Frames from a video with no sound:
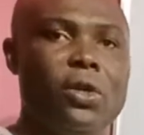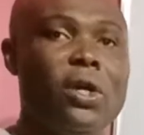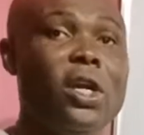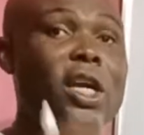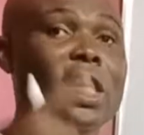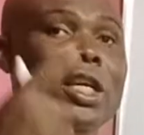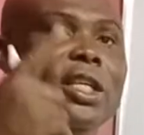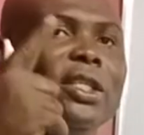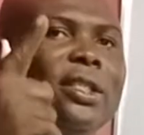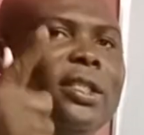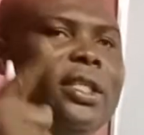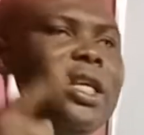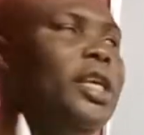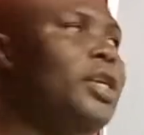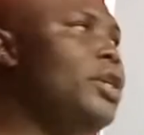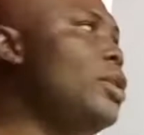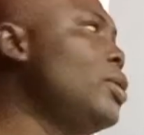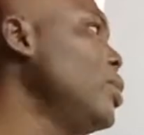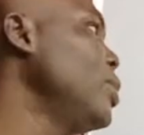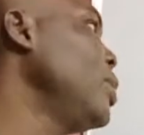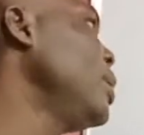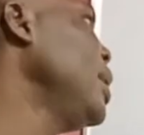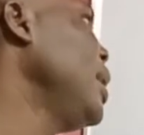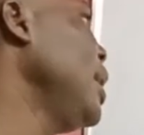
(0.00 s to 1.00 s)
See you
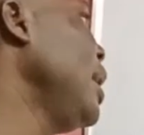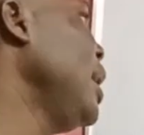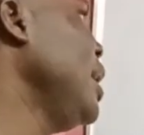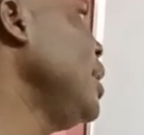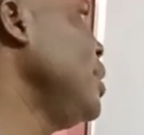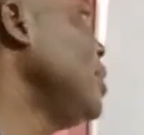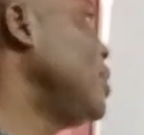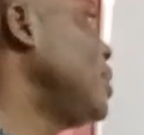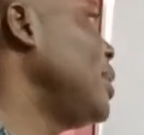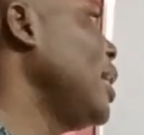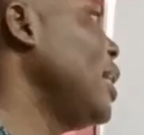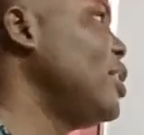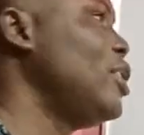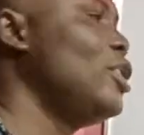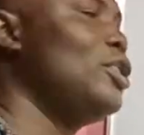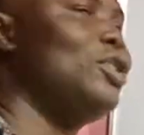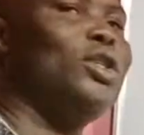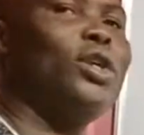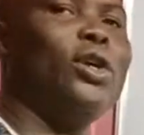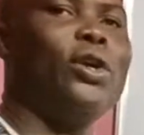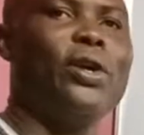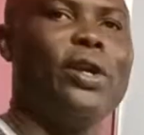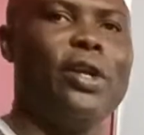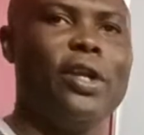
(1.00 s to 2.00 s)
in set
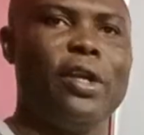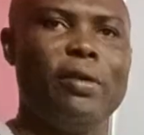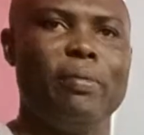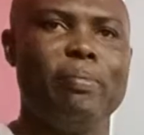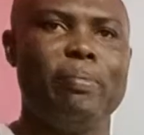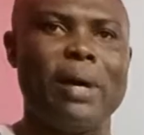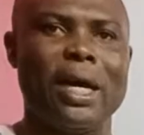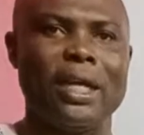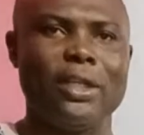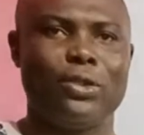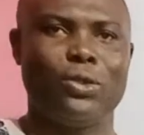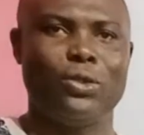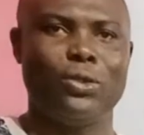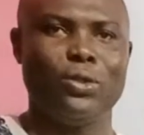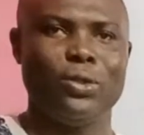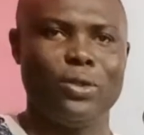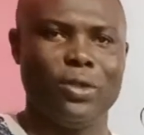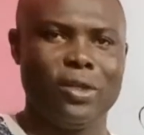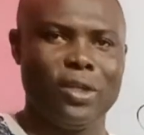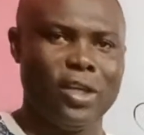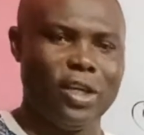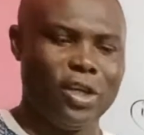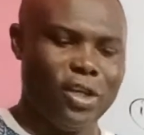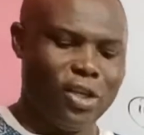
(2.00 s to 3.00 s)
theory part 2.
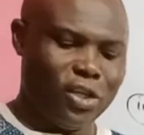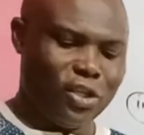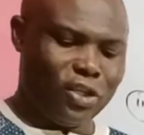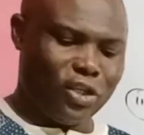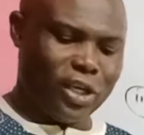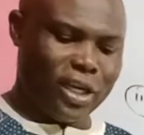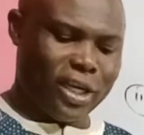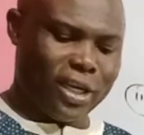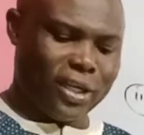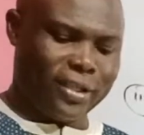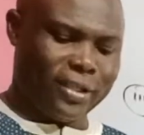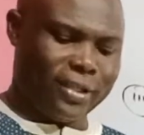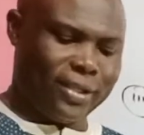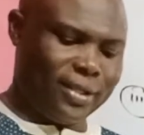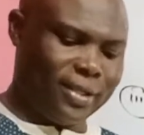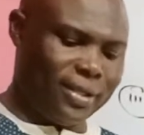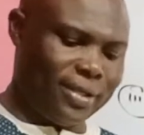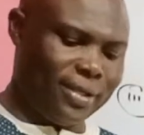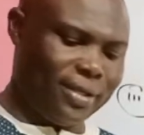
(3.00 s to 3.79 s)
Cheers.